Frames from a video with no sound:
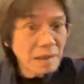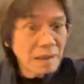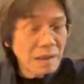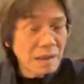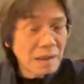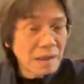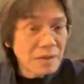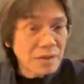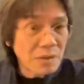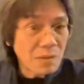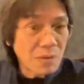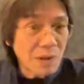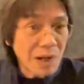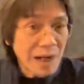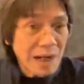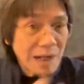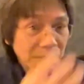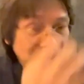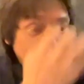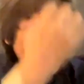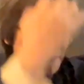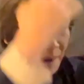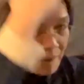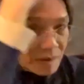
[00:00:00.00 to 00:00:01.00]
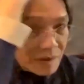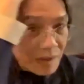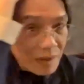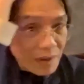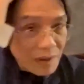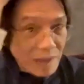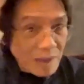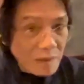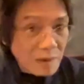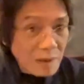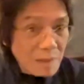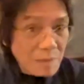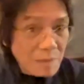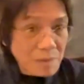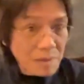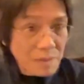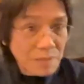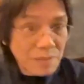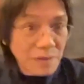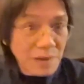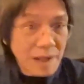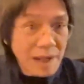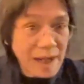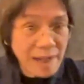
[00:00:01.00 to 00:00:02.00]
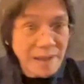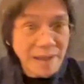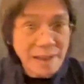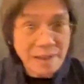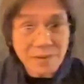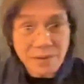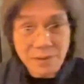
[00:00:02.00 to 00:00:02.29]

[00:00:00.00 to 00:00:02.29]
So what happened? I turn, I grab hold of your hand now.